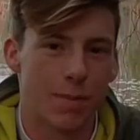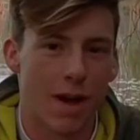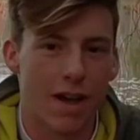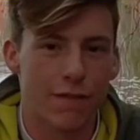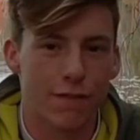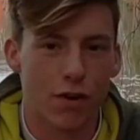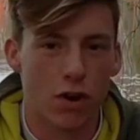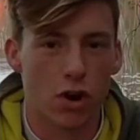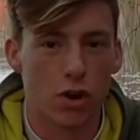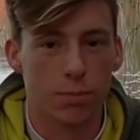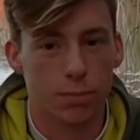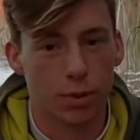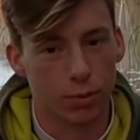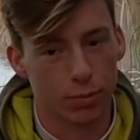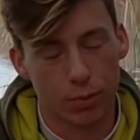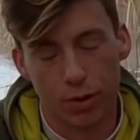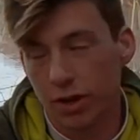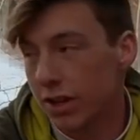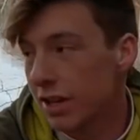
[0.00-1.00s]
my fault, but
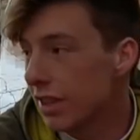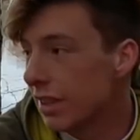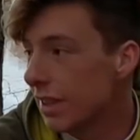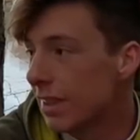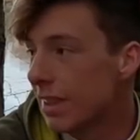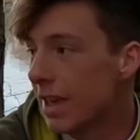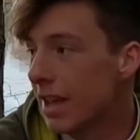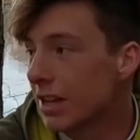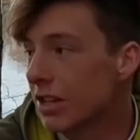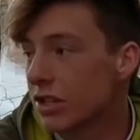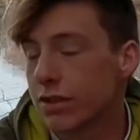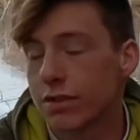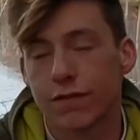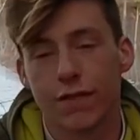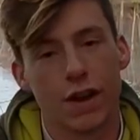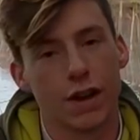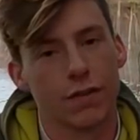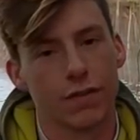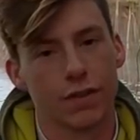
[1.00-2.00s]
really the thing just
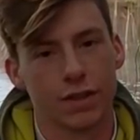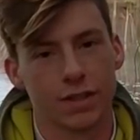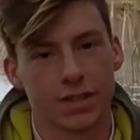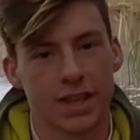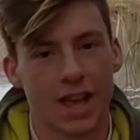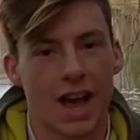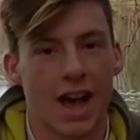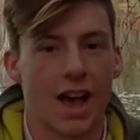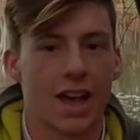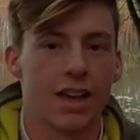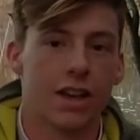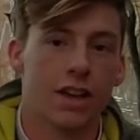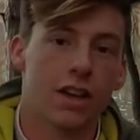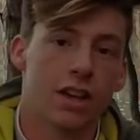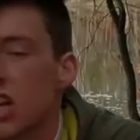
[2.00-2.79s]
fell from the sky.